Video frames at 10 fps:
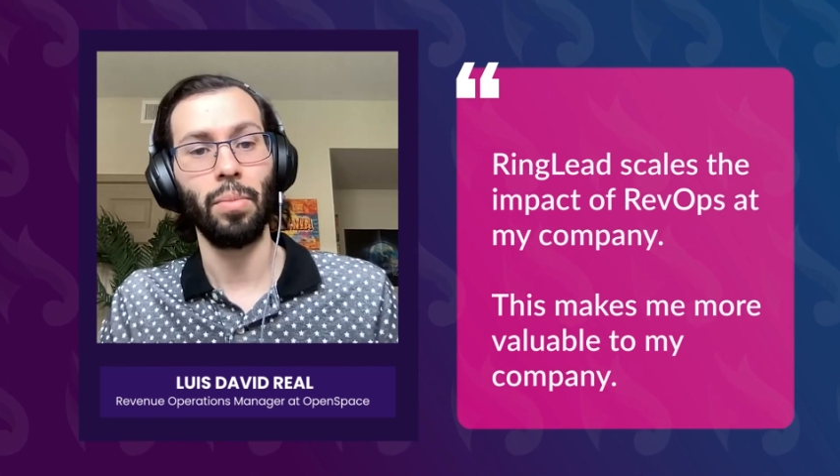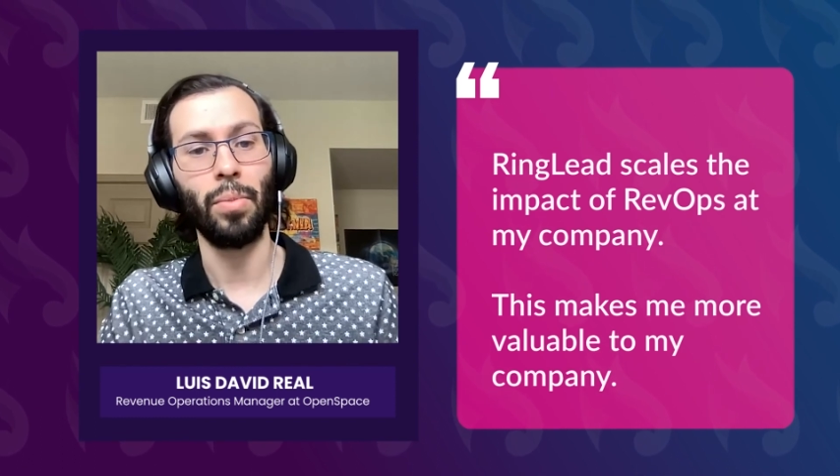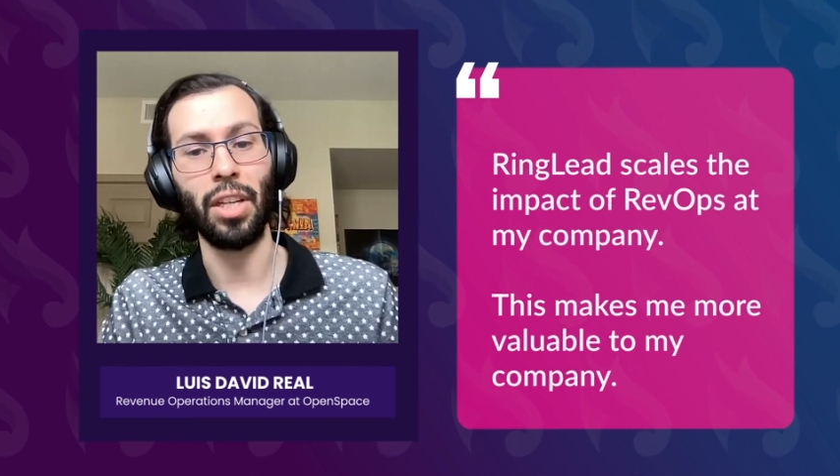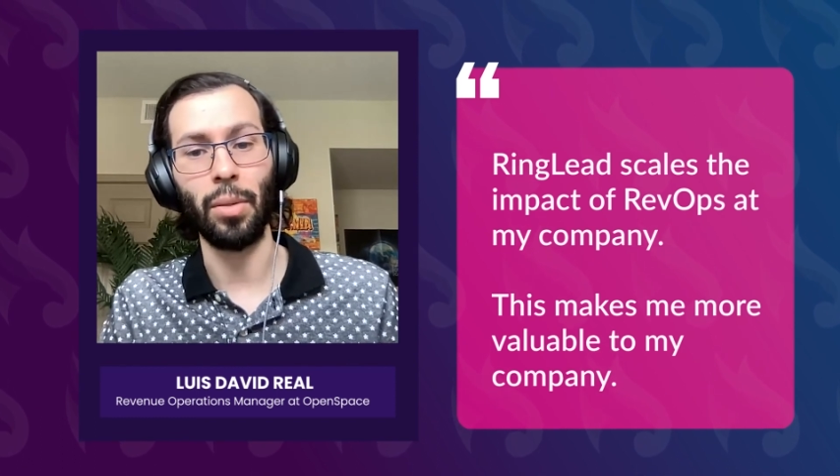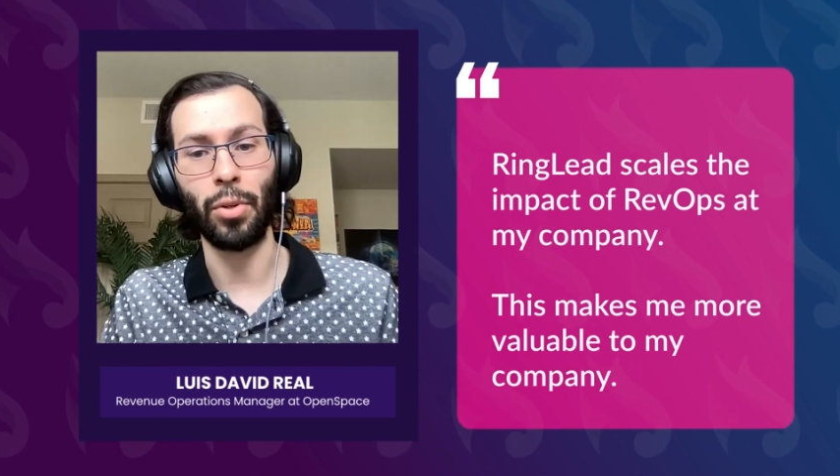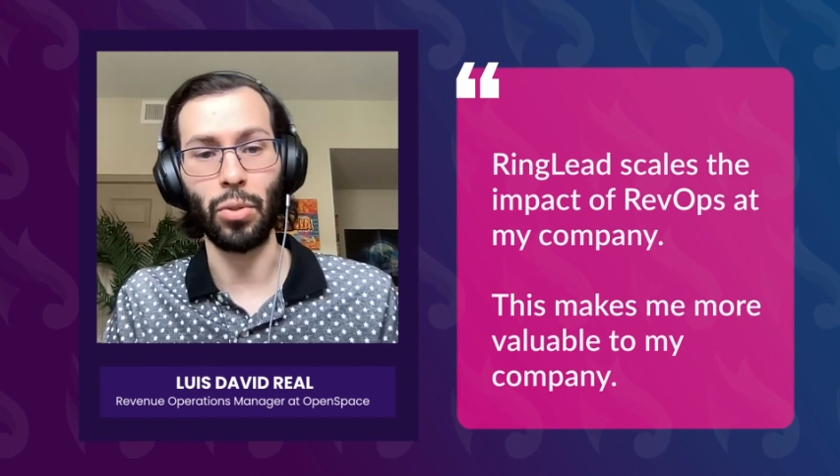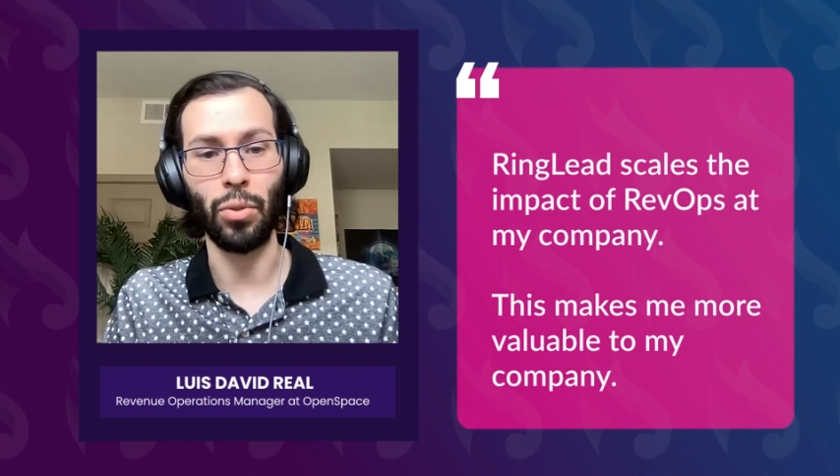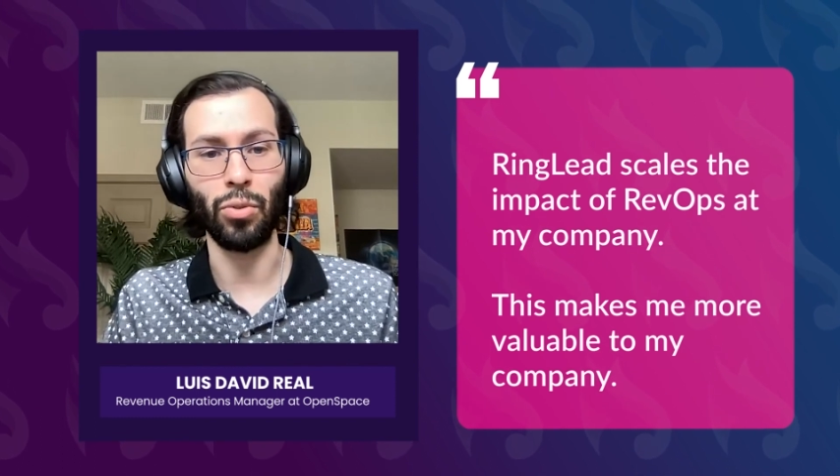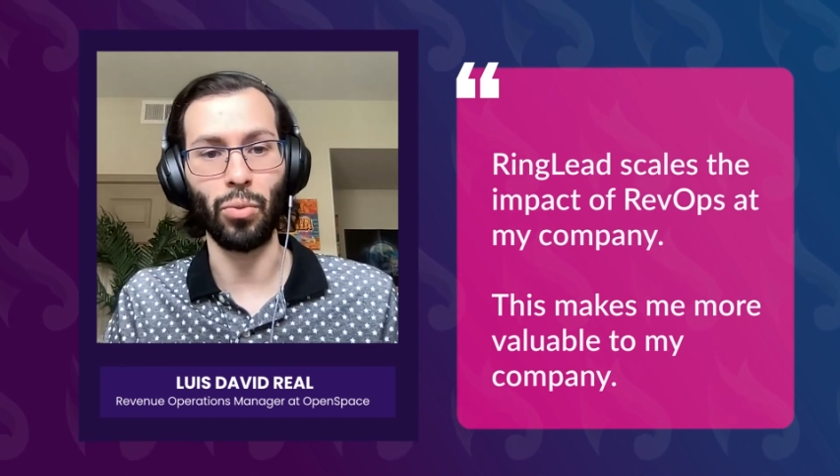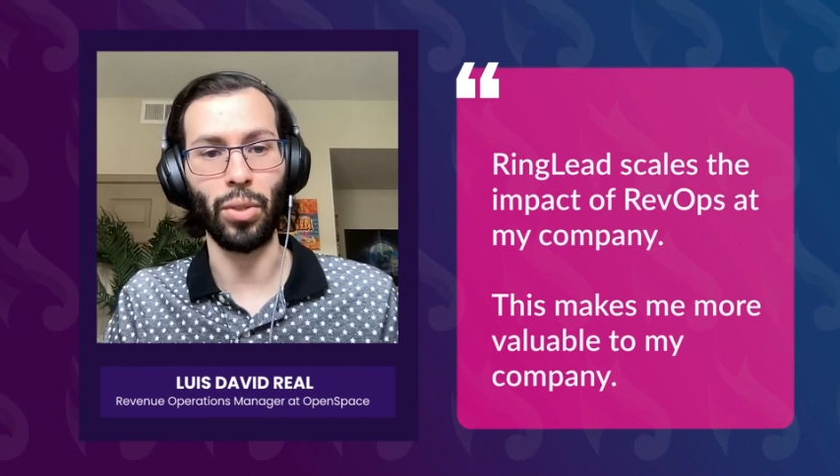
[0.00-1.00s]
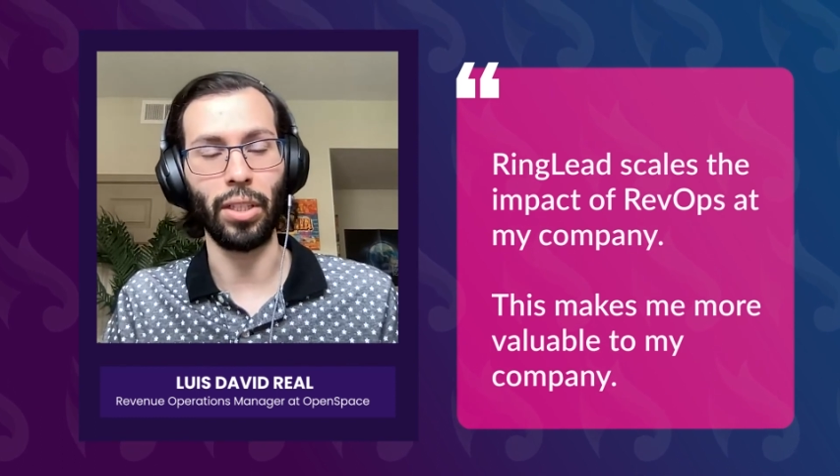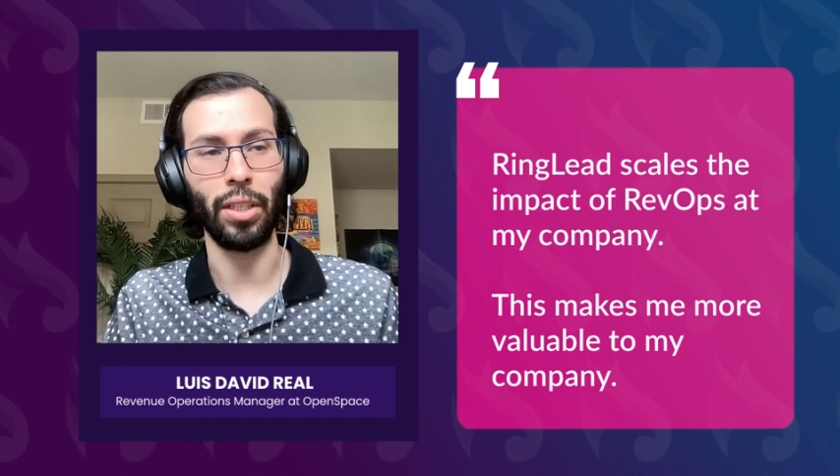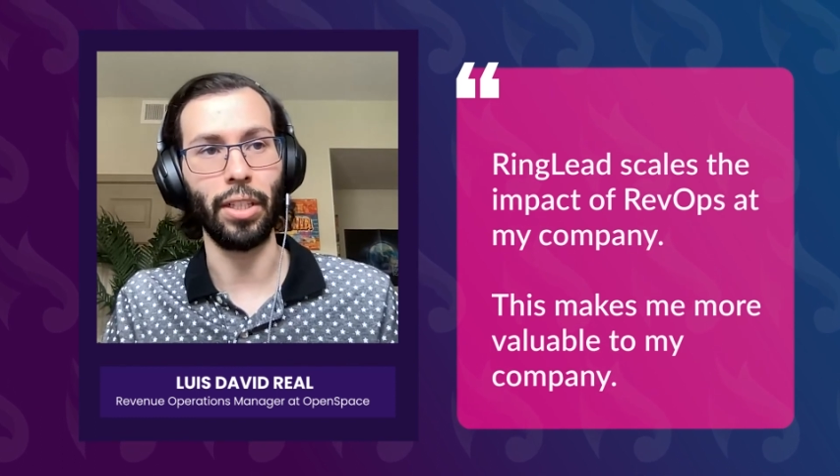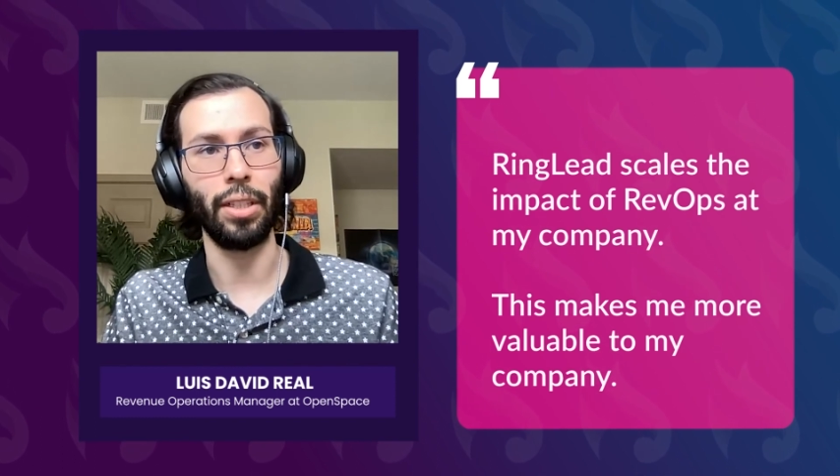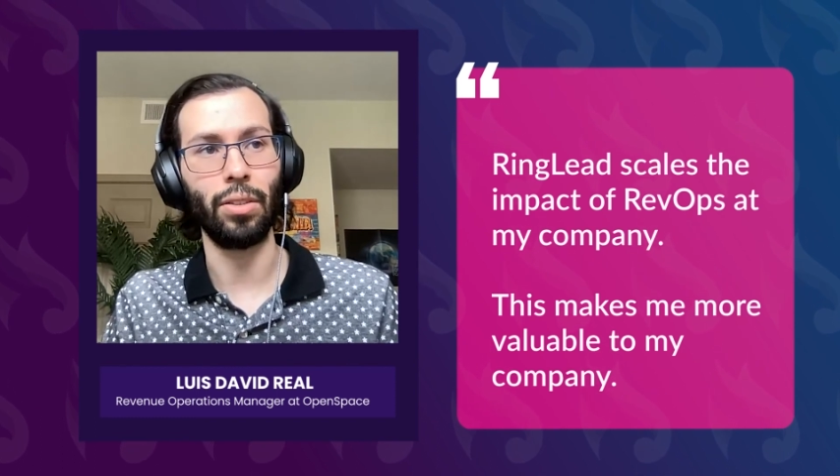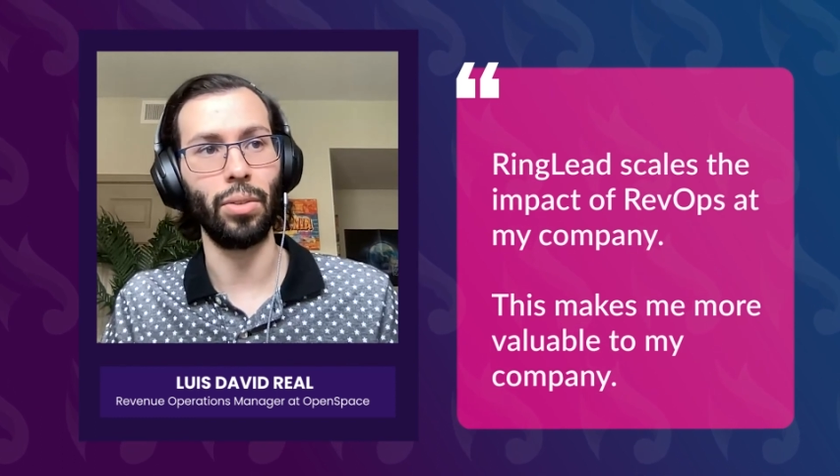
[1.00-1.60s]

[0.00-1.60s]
being able to use RingLead